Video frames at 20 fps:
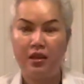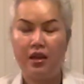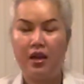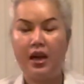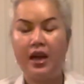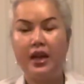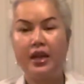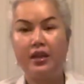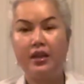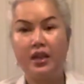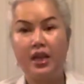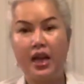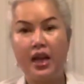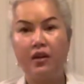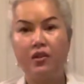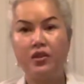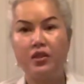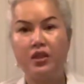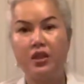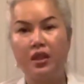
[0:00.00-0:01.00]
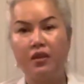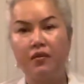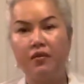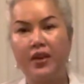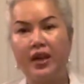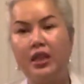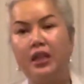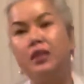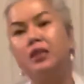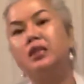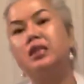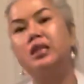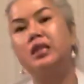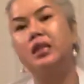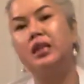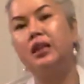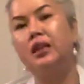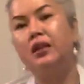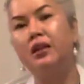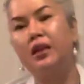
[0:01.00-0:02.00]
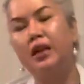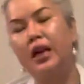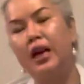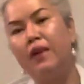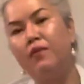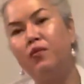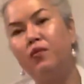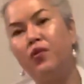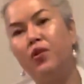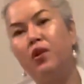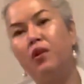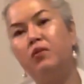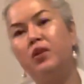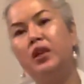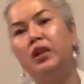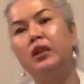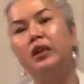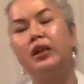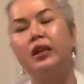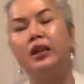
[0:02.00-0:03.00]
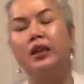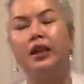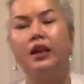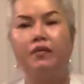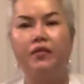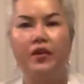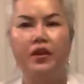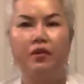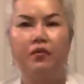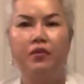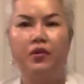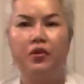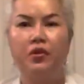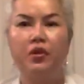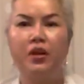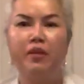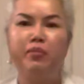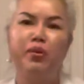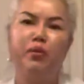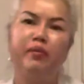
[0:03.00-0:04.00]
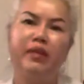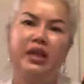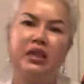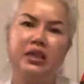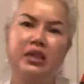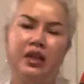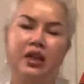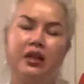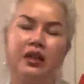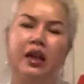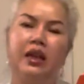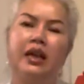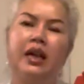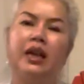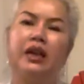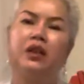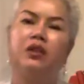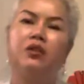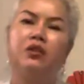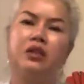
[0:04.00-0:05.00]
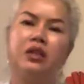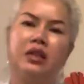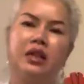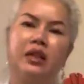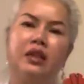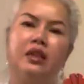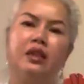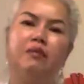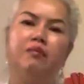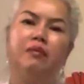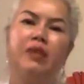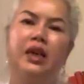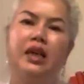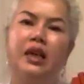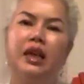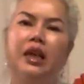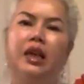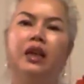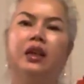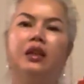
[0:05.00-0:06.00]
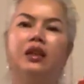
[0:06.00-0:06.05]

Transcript: I announced if I didn't see her come forward and give her full information that I could send the money,